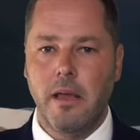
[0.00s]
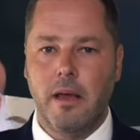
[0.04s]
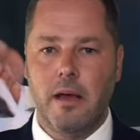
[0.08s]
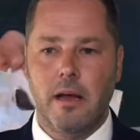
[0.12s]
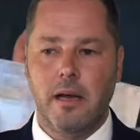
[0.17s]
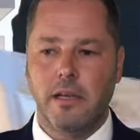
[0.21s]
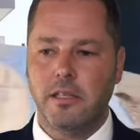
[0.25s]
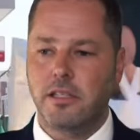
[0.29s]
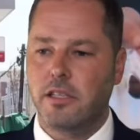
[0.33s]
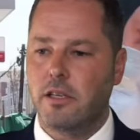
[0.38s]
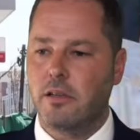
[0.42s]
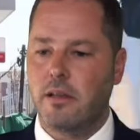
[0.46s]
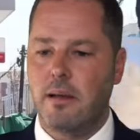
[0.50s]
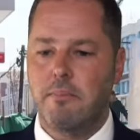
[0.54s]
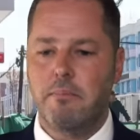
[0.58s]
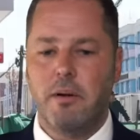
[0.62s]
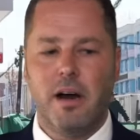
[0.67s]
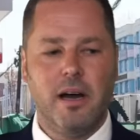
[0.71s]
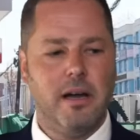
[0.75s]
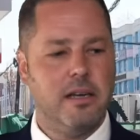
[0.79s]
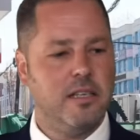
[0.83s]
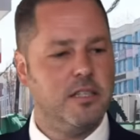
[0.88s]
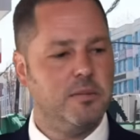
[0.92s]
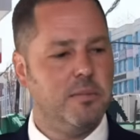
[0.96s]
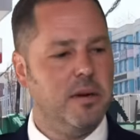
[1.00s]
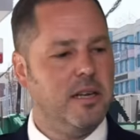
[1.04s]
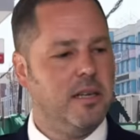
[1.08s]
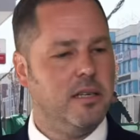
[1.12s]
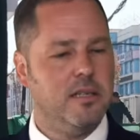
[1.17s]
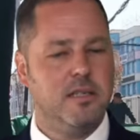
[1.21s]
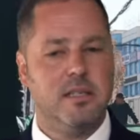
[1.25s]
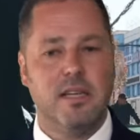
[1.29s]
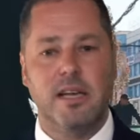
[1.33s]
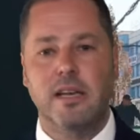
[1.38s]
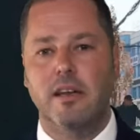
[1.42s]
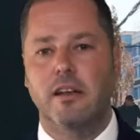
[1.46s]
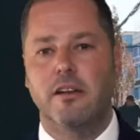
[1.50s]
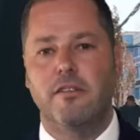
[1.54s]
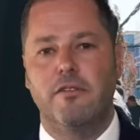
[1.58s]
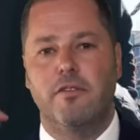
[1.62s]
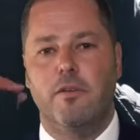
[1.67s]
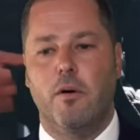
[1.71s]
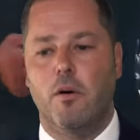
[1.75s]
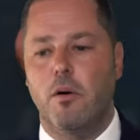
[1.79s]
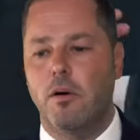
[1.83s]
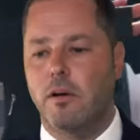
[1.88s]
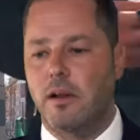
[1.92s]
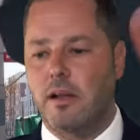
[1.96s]
And so they buy as many as they can
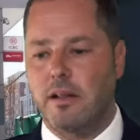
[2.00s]
afford,